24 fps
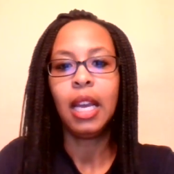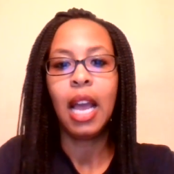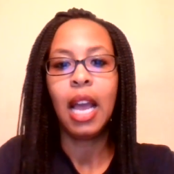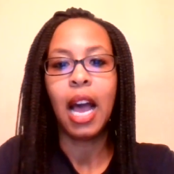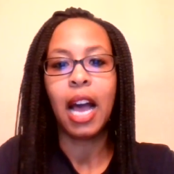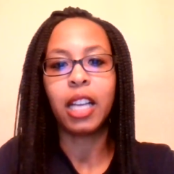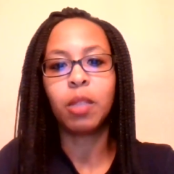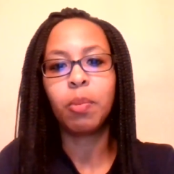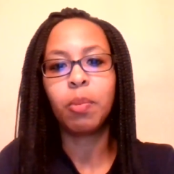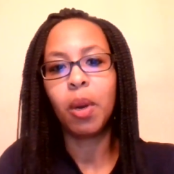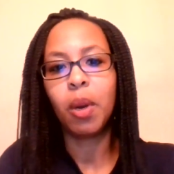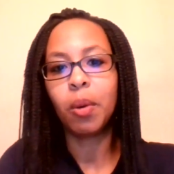
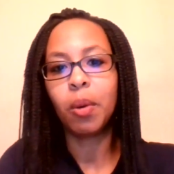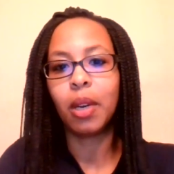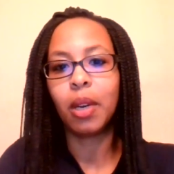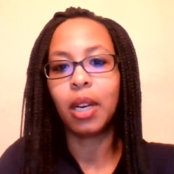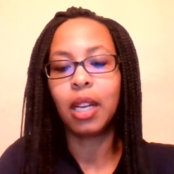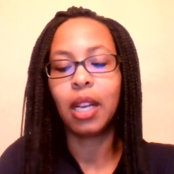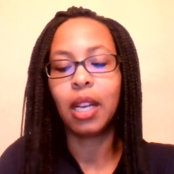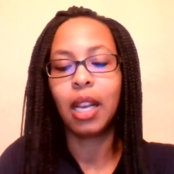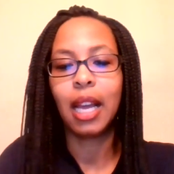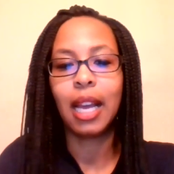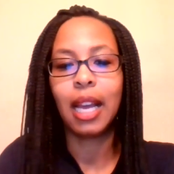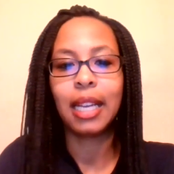I spoke with a
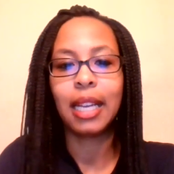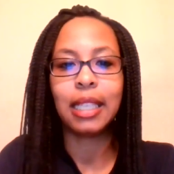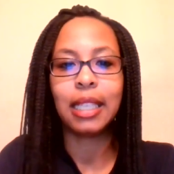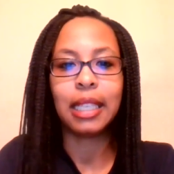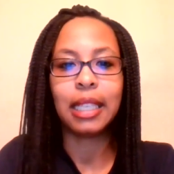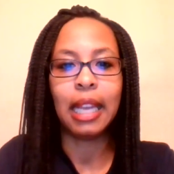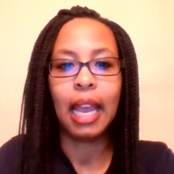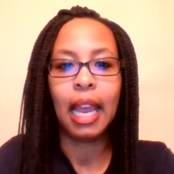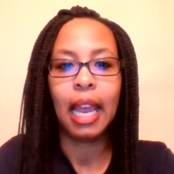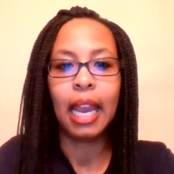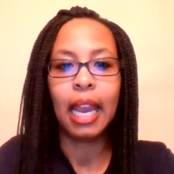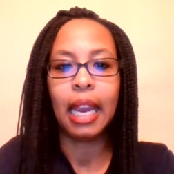client
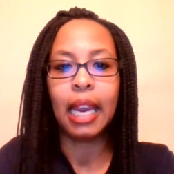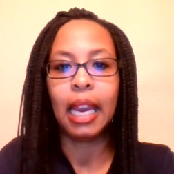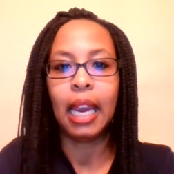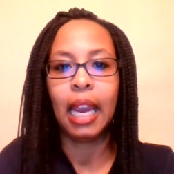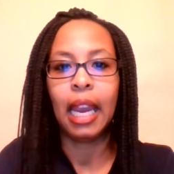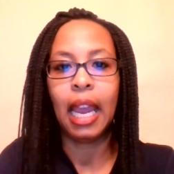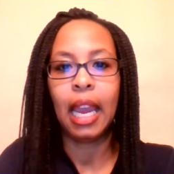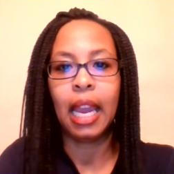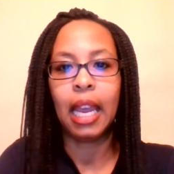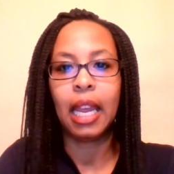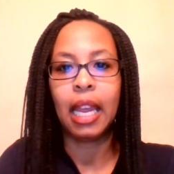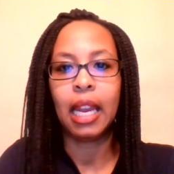today
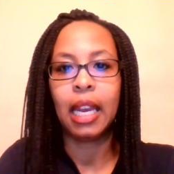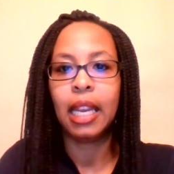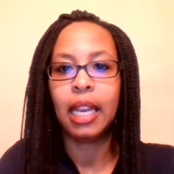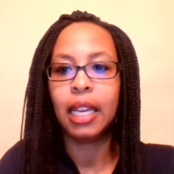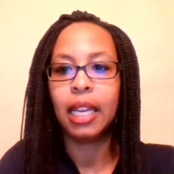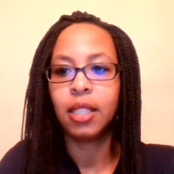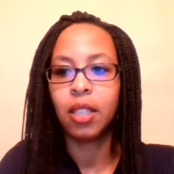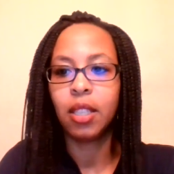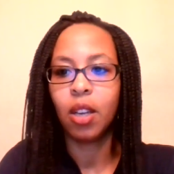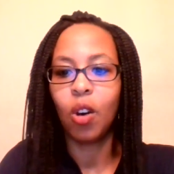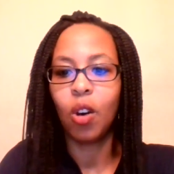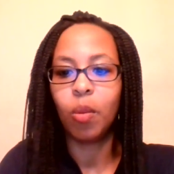and he
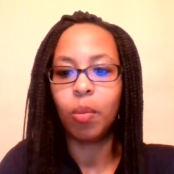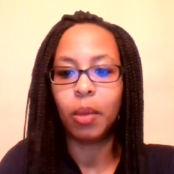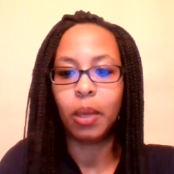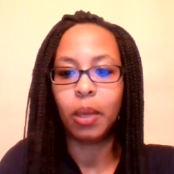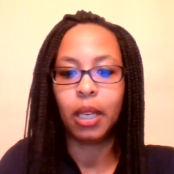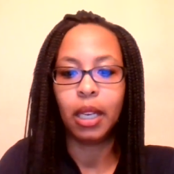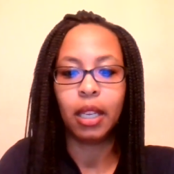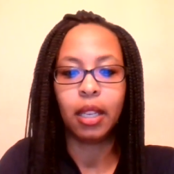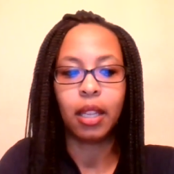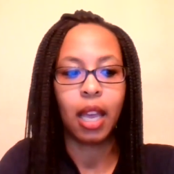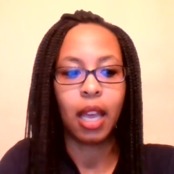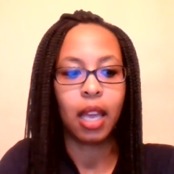told
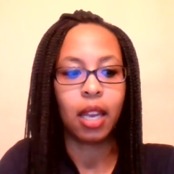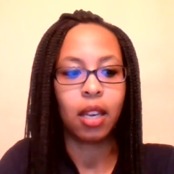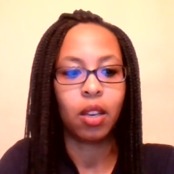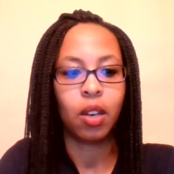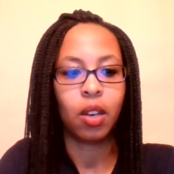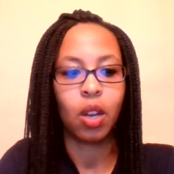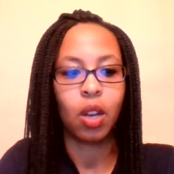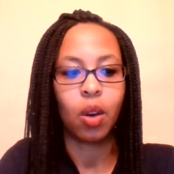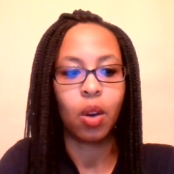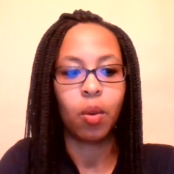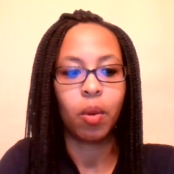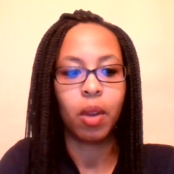me that,
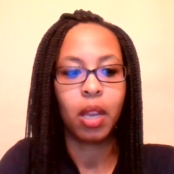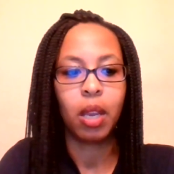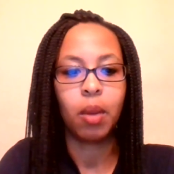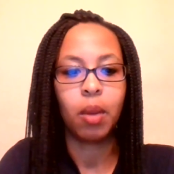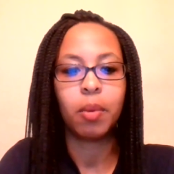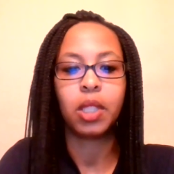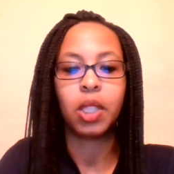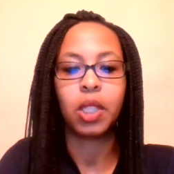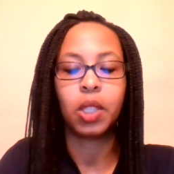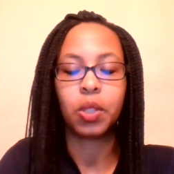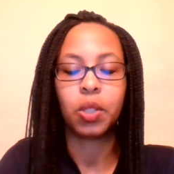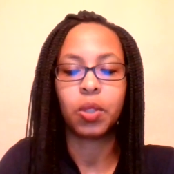he
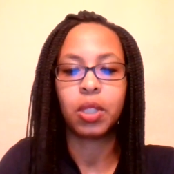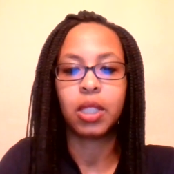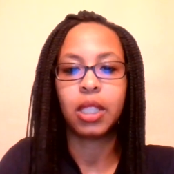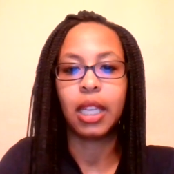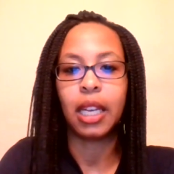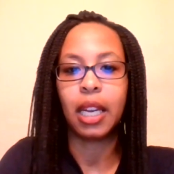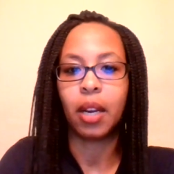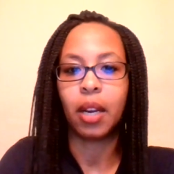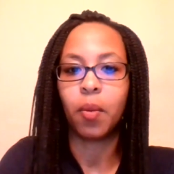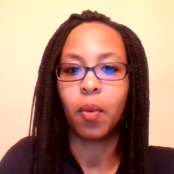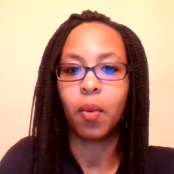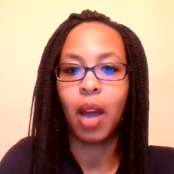was interested
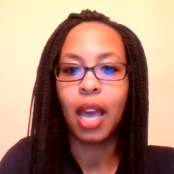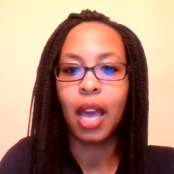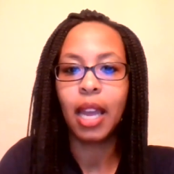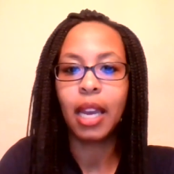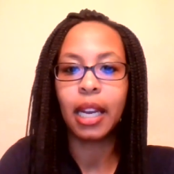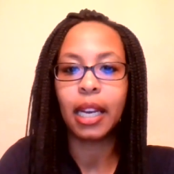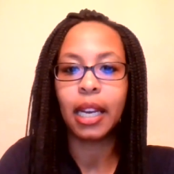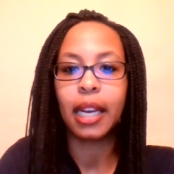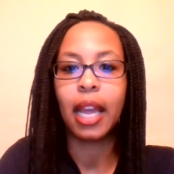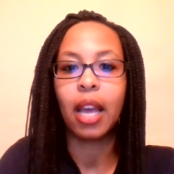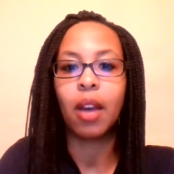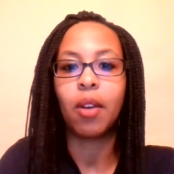in
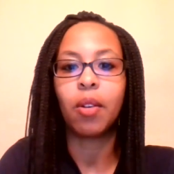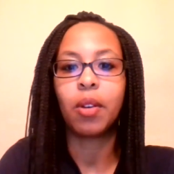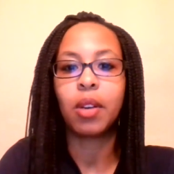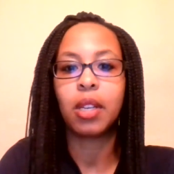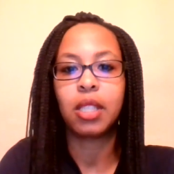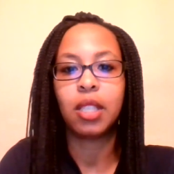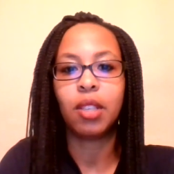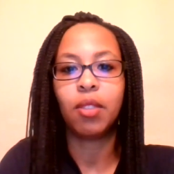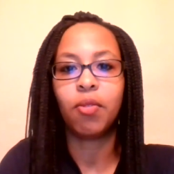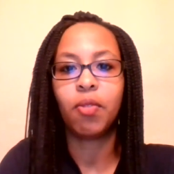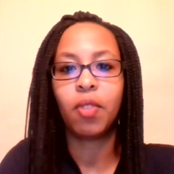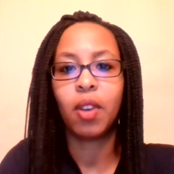writing now
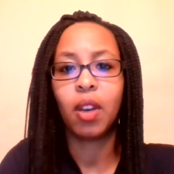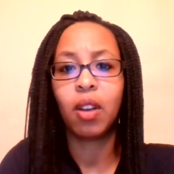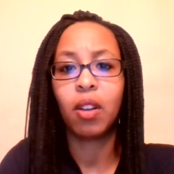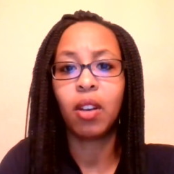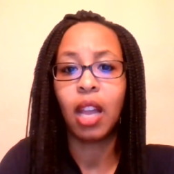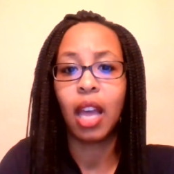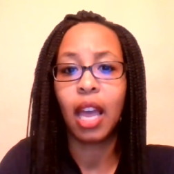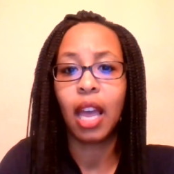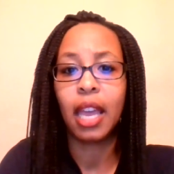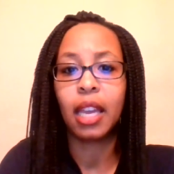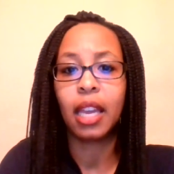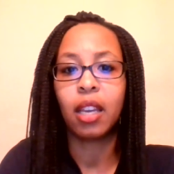because he felt
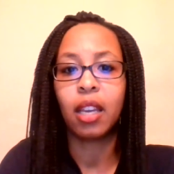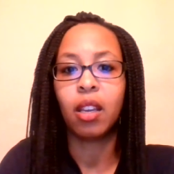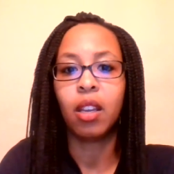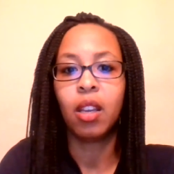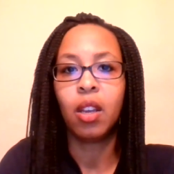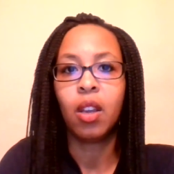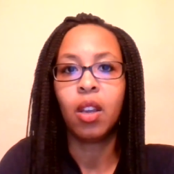like